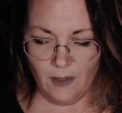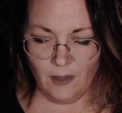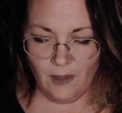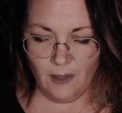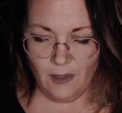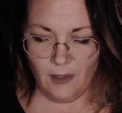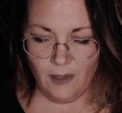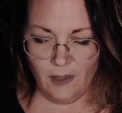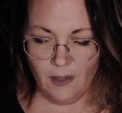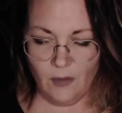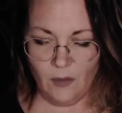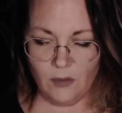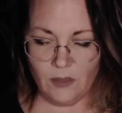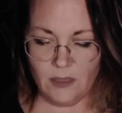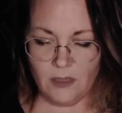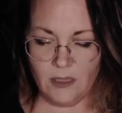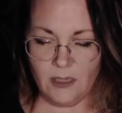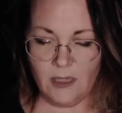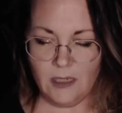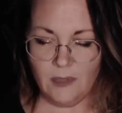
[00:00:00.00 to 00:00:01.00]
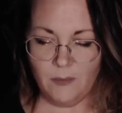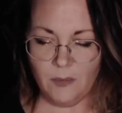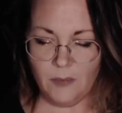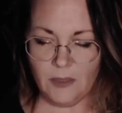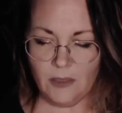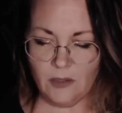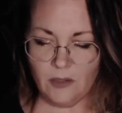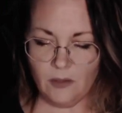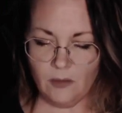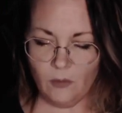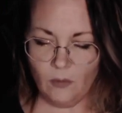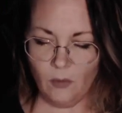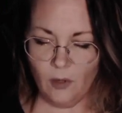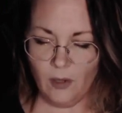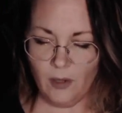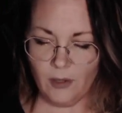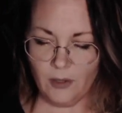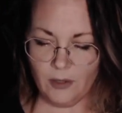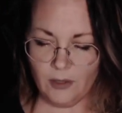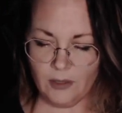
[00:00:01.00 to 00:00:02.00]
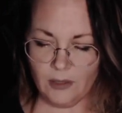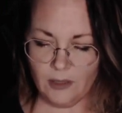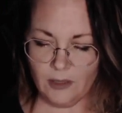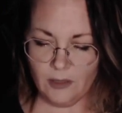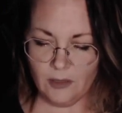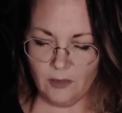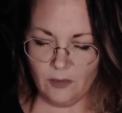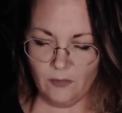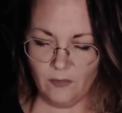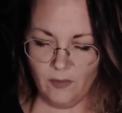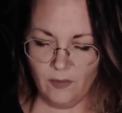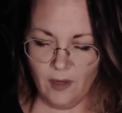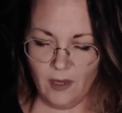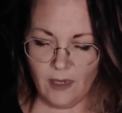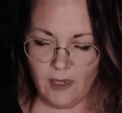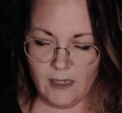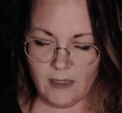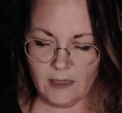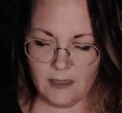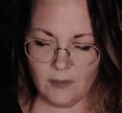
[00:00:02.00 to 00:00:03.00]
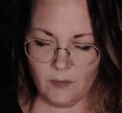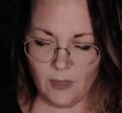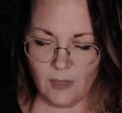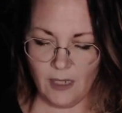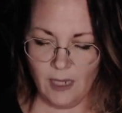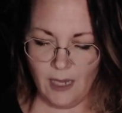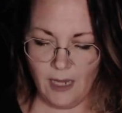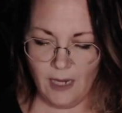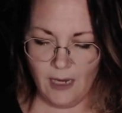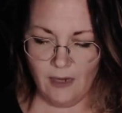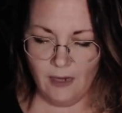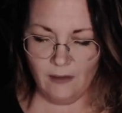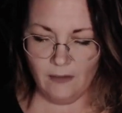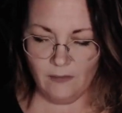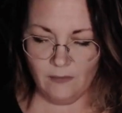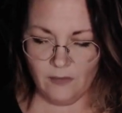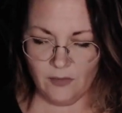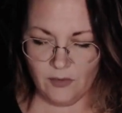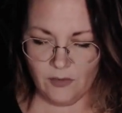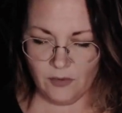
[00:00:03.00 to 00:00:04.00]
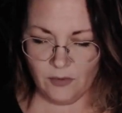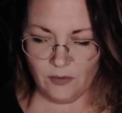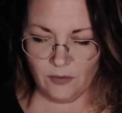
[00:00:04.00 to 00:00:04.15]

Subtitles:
It goes deep into the water until you find some caves.